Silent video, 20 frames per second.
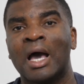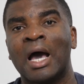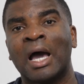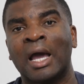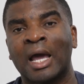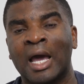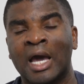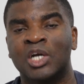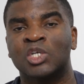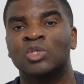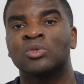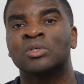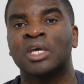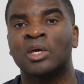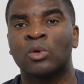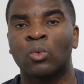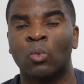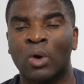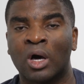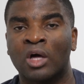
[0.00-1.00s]
are actually
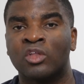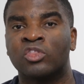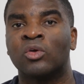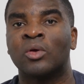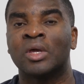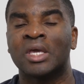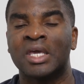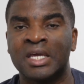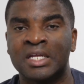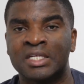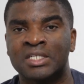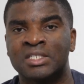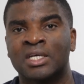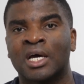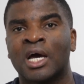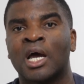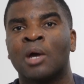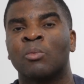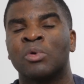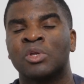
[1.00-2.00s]
getting wealthier each
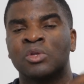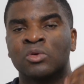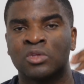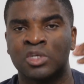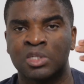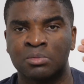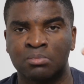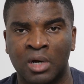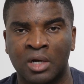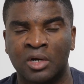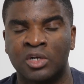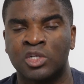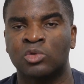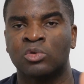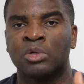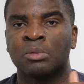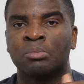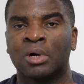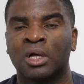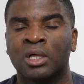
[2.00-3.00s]
time we do these
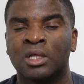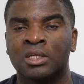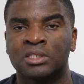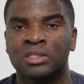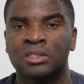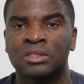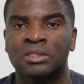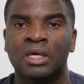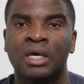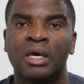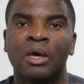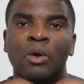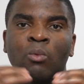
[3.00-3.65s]
monetary policies